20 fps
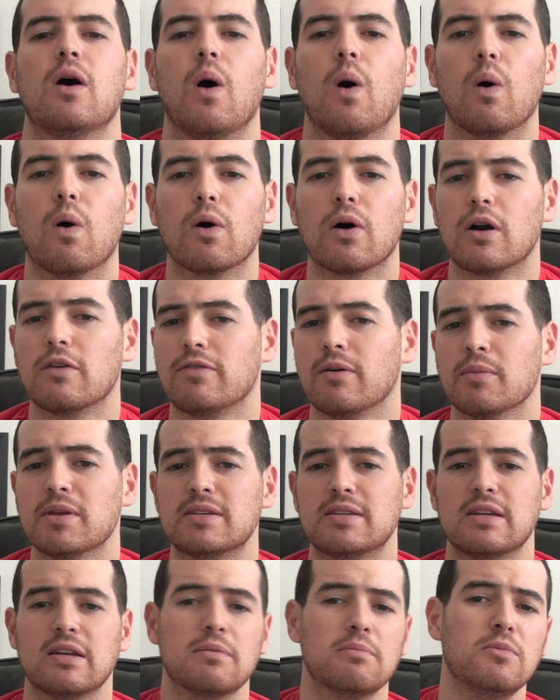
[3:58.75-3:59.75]
Or if I'm
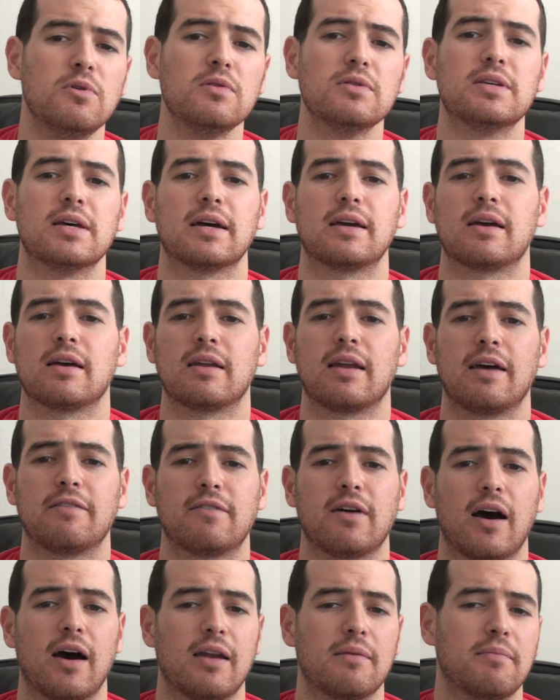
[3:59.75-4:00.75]
listening to music and
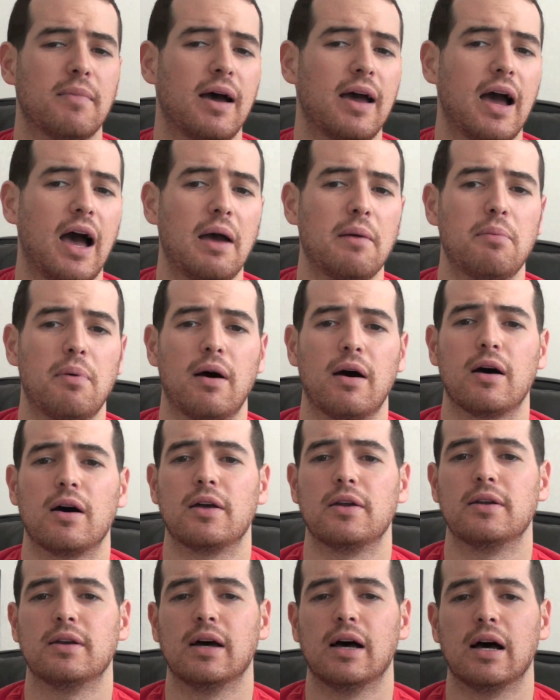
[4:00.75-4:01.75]
I've got my
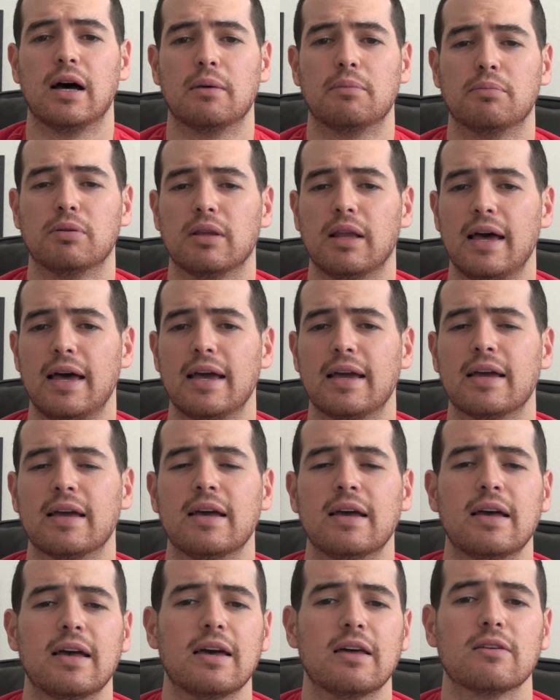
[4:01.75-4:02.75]
iPod uh,
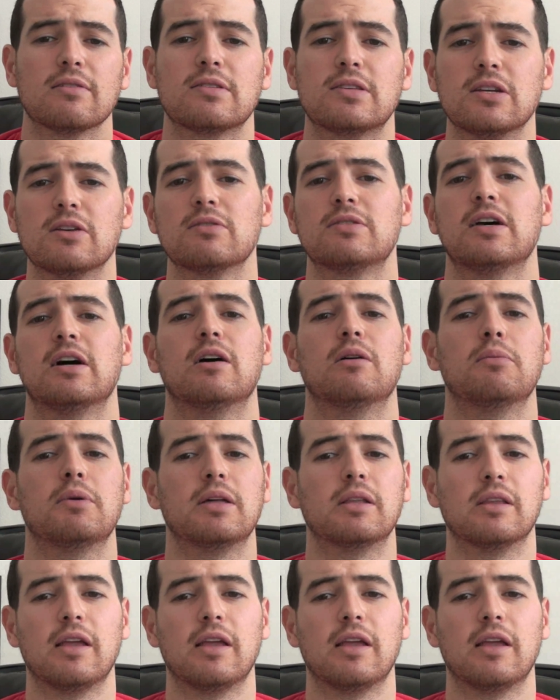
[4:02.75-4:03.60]
playing, it'll still tell me